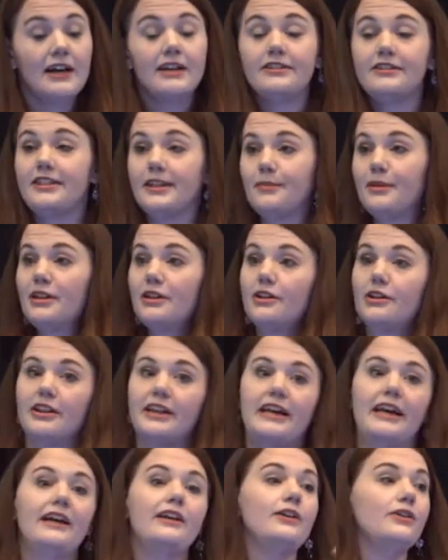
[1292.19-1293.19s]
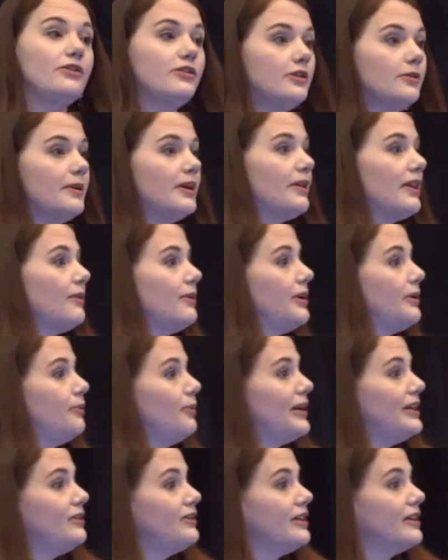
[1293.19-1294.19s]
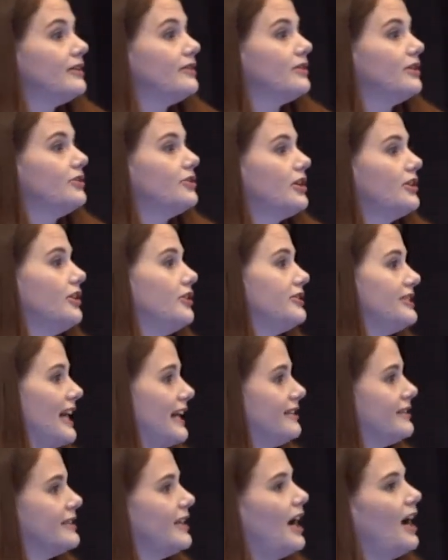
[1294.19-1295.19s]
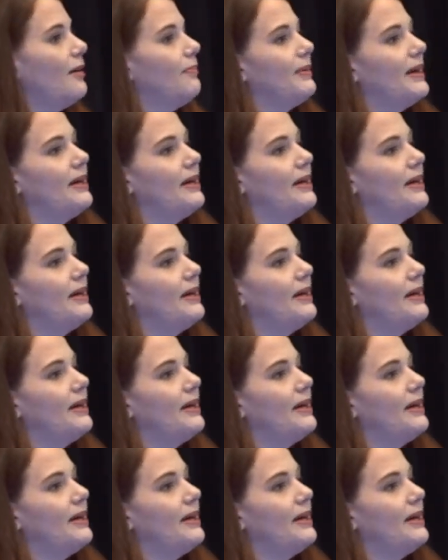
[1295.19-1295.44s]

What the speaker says: Similarly, it used to be that when you did a search on your desktop,